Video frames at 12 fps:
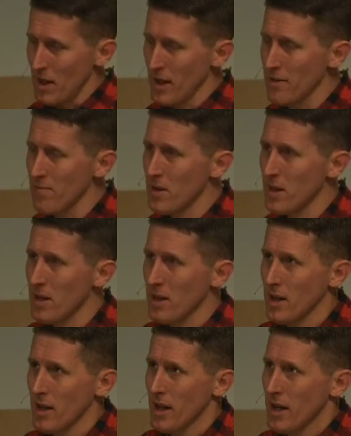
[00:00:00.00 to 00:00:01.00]
And
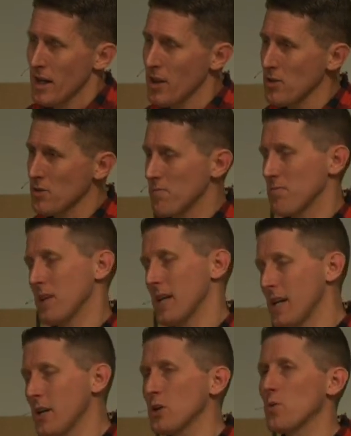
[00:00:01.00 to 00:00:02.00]
here's
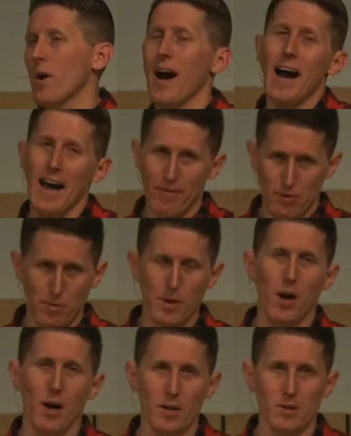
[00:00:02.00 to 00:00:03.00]
here's where I have to
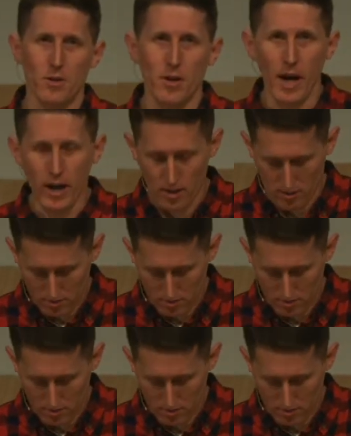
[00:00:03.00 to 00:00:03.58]
be honest, okay?